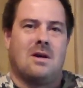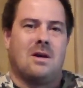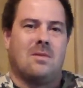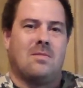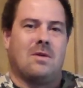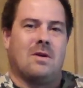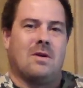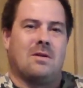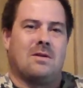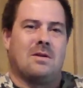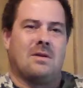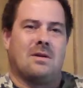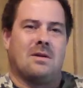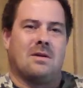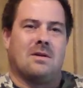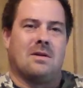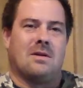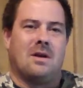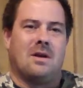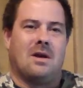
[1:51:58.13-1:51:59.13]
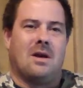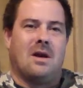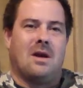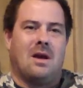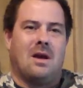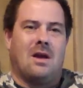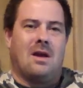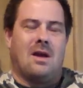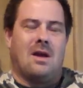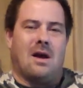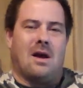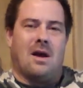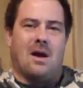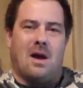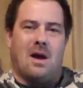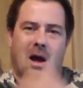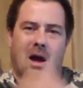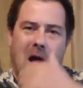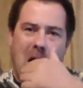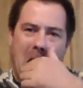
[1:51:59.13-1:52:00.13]
But
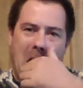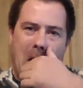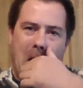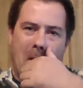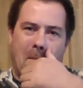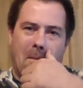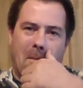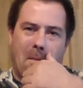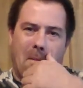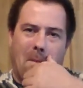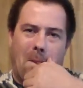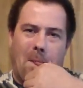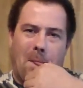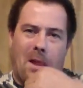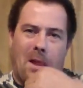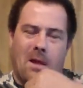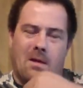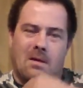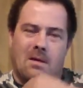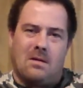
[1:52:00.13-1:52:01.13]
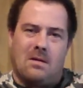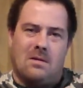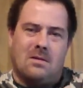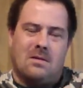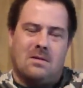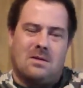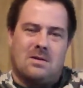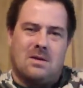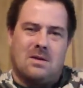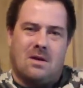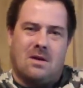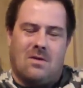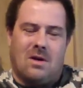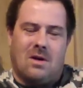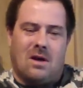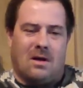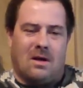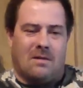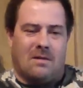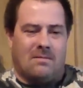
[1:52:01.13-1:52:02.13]
yeah,
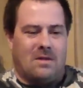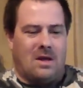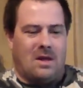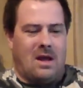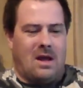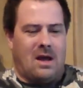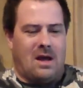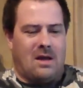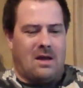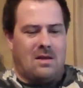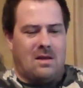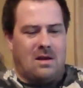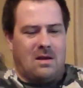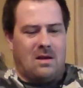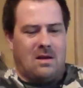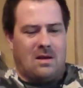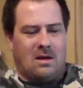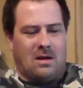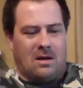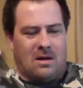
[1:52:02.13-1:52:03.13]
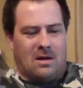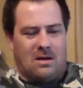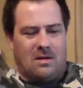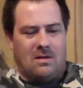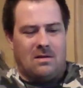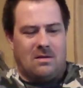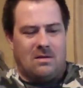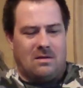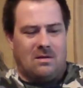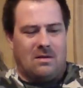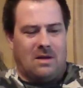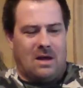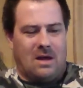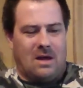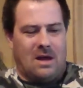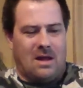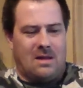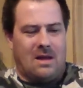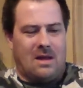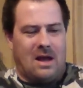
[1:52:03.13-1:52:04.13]
so they had they
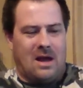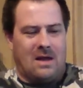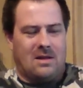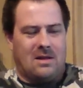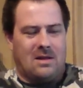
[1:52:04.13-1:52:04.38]
had the